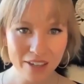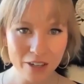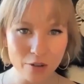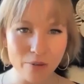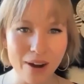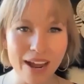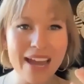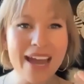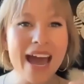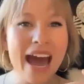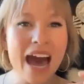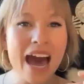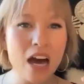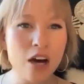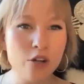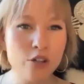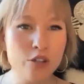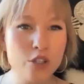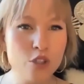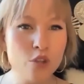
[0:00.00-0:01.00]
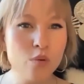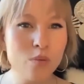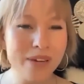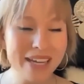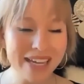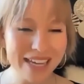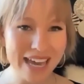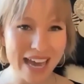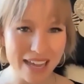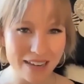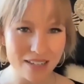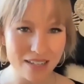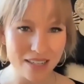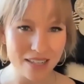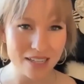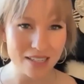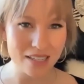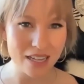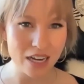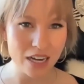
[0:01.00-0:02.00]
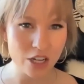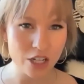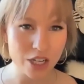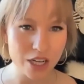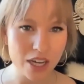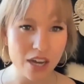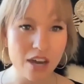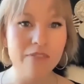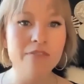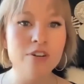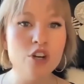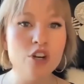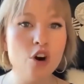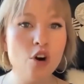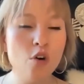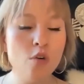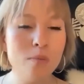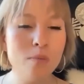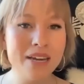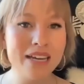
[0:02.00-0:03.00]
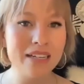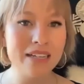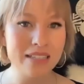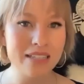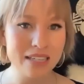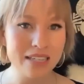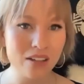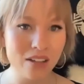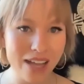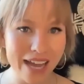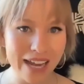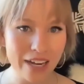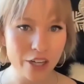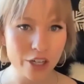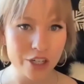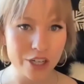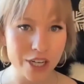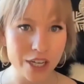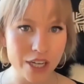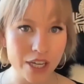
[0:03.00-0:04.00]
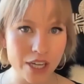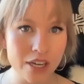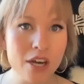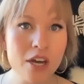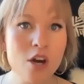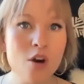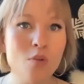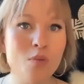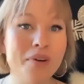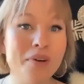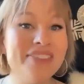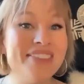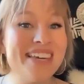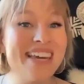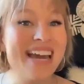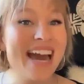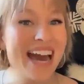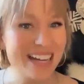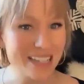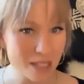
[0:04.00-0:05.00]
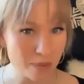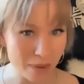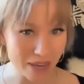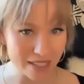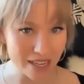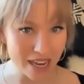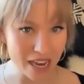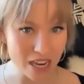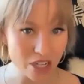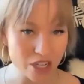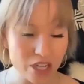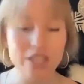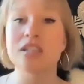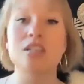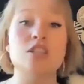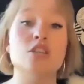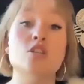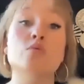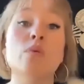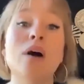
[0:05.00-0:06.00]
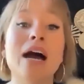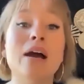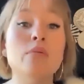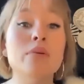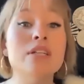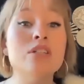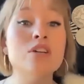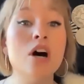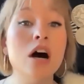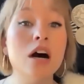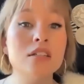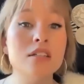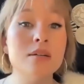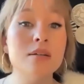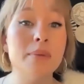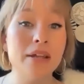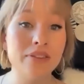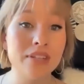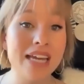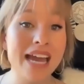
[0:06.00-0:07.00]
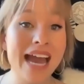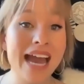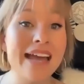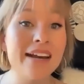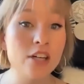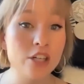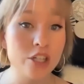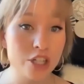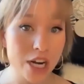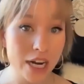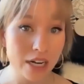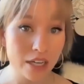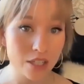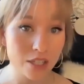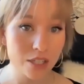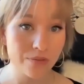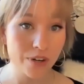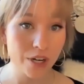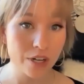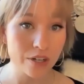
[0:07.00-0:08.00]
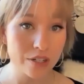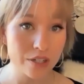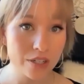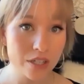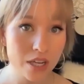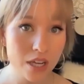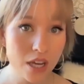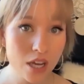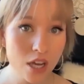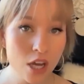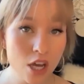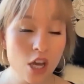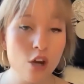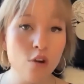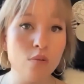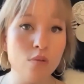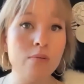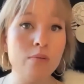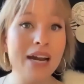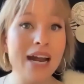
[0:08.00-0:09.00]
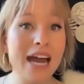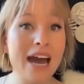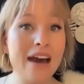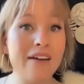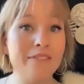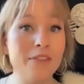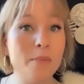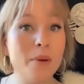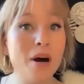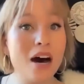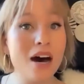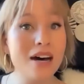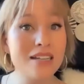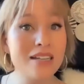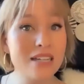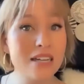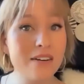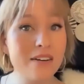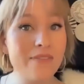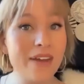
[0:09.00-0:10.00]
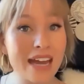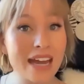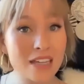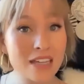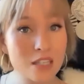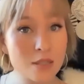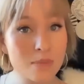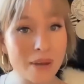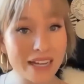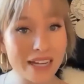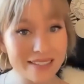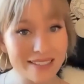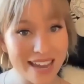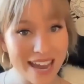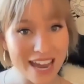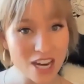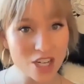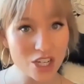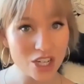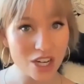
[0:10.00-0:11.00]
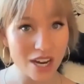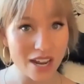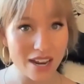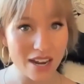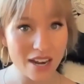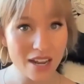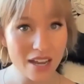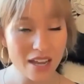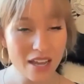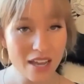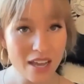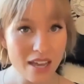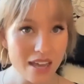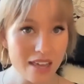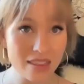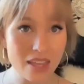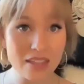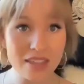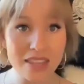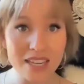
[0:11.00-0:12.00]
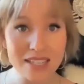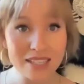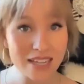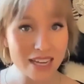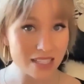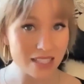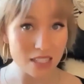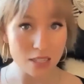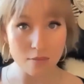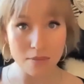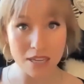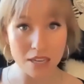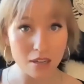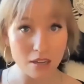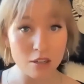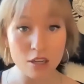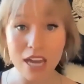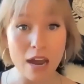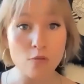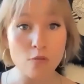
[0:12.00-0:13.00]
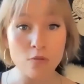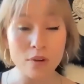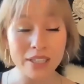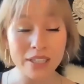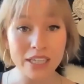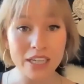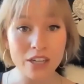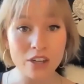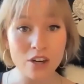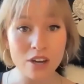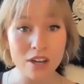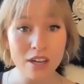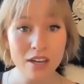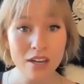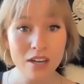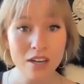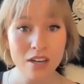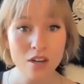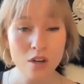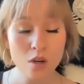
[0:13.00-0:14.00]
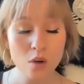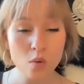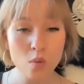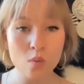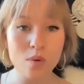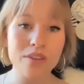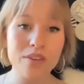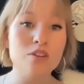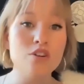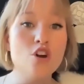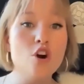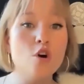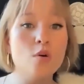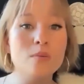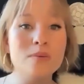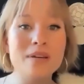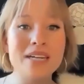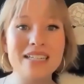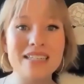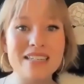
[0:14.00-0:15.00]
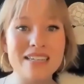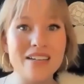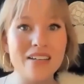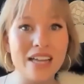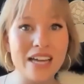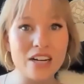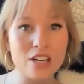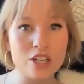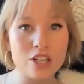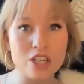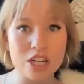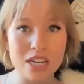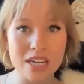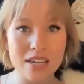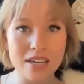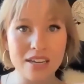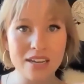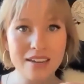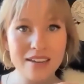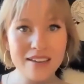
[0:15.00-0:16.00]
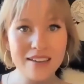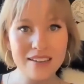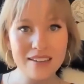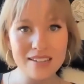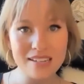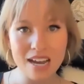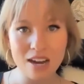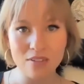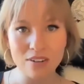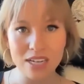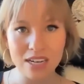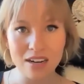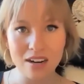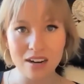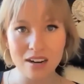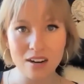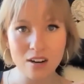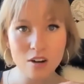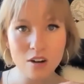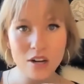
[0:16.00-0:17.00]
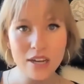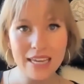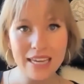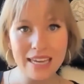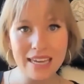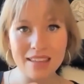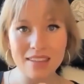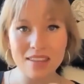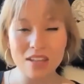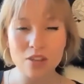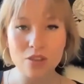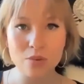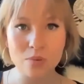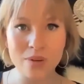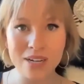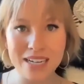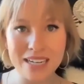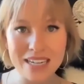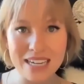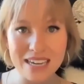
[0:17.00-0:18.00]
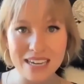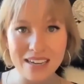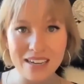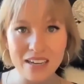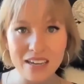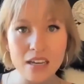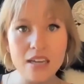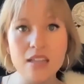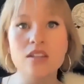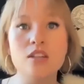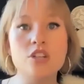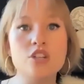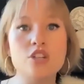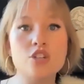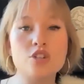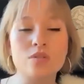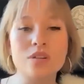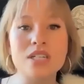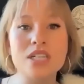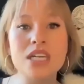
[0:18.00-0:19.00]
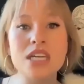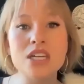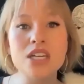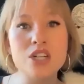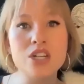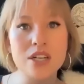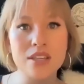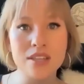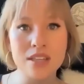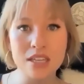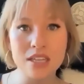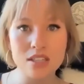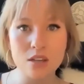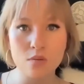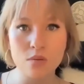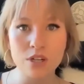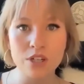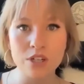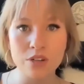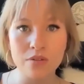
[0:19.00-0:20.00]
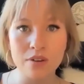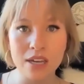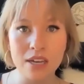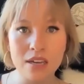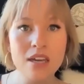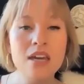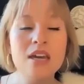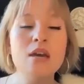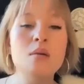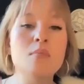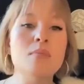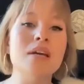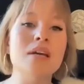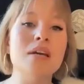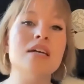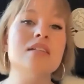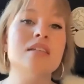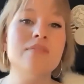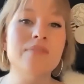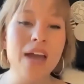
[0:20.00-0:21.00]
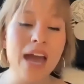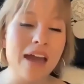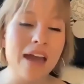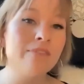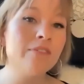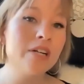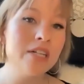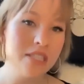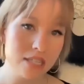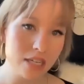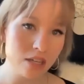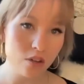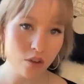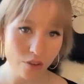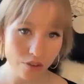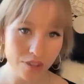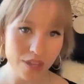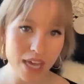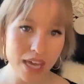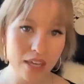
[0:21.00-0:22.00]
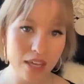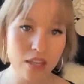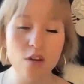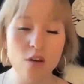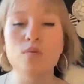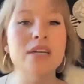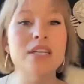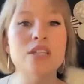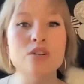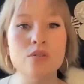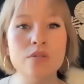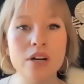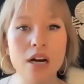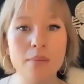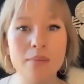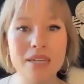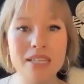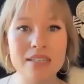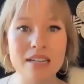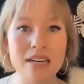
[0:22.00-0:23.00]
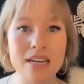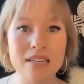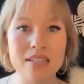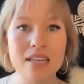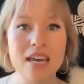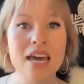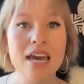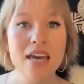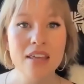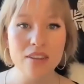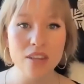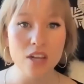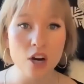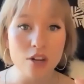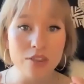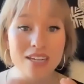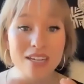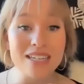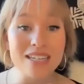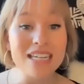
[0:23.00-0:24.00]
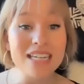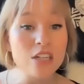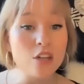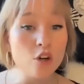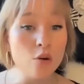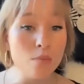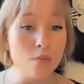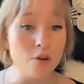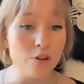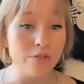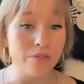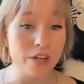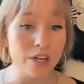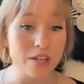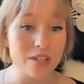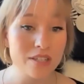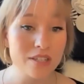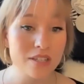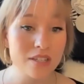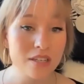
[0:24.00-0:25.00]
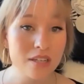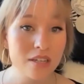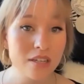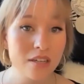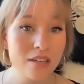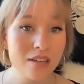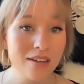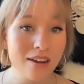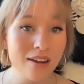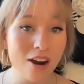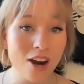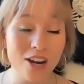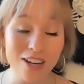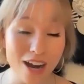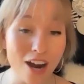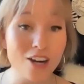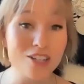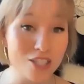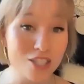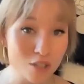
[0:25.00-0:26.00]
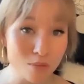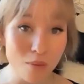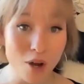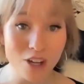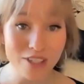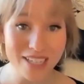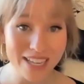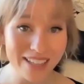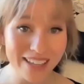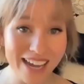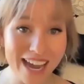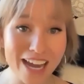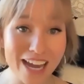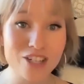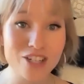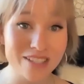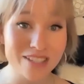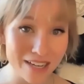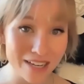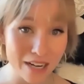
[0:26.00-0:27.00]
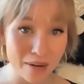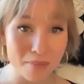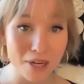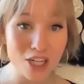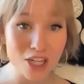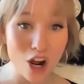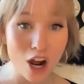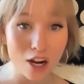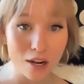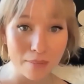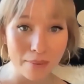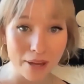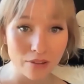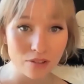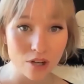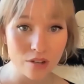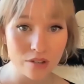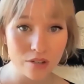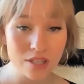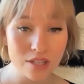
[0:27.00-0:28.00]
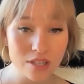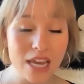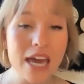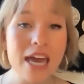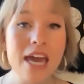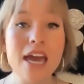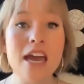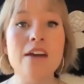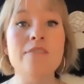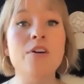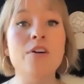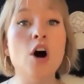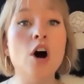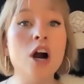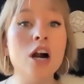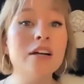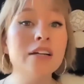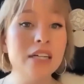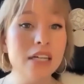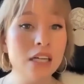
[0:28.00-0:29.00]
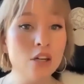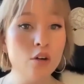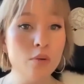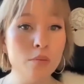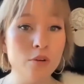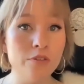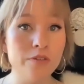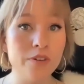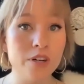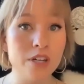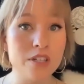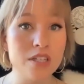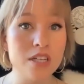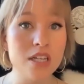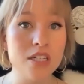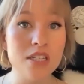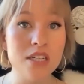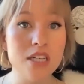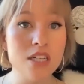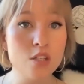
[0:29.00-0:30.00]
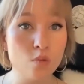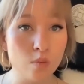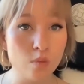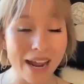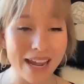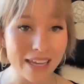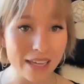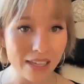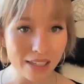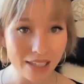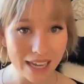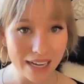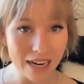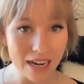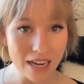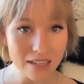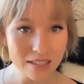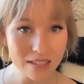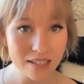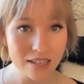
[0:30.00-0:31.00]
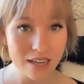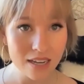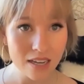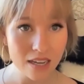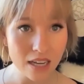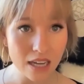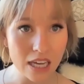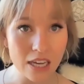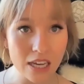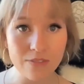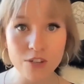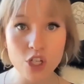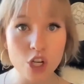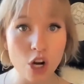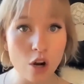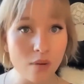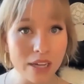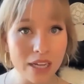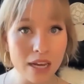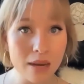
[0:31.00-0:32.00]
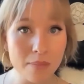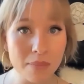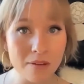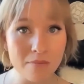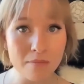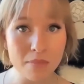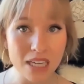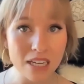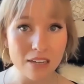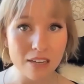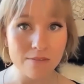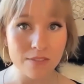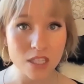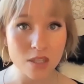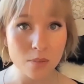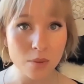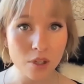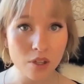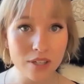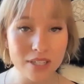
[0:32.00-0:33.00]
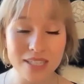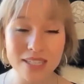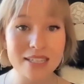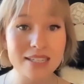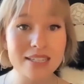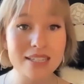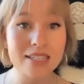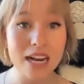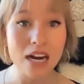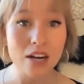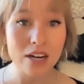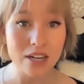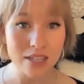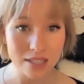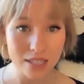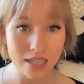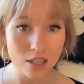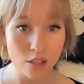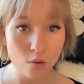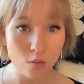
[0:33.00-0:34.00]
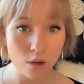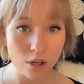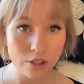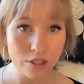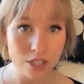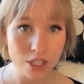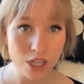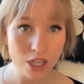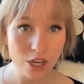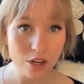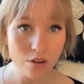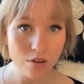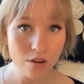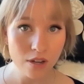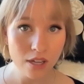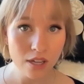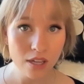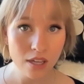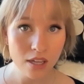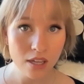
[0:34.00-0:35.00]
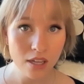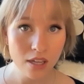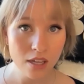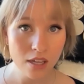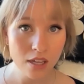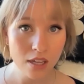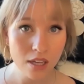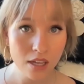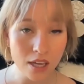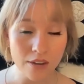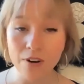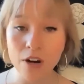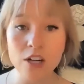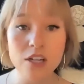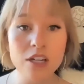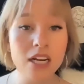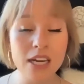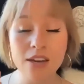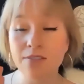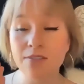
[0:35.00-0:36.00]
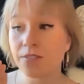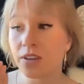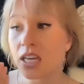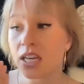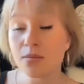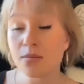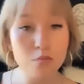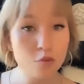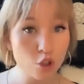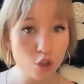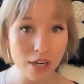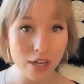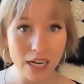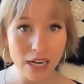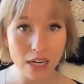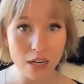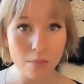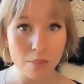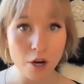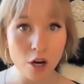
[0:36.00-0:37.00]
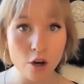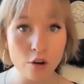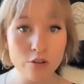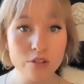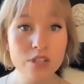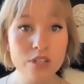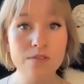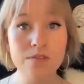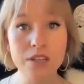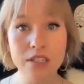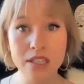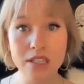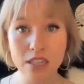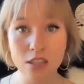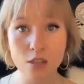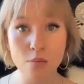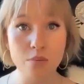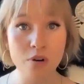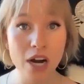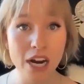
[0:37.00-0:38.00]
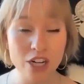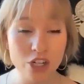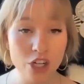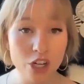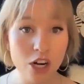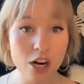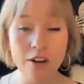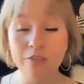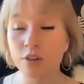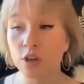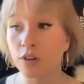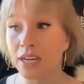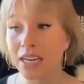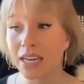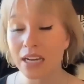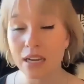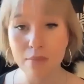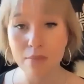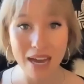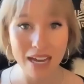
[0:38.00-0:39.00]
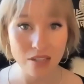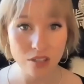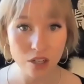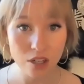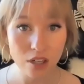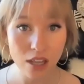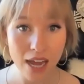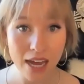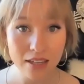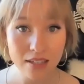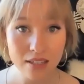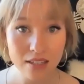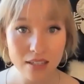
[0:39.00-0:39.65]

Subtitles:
Right? How do we get into this energy of no big deal energy with the expectation? This is why we talked about the energetics first. We want to have the positive expectation that this gets to get really good with no big deal energy down here in the 3D, in the strategic things that we're doing. Because if every single thing that we do in our business that are the needle movers, our small daily actions, and I'm going to talk about those, if our needle movers dysregulate us, if showing up and being visible is the scariest thing in the world to you, if creating a post feels like the pressure of creating a masterclass,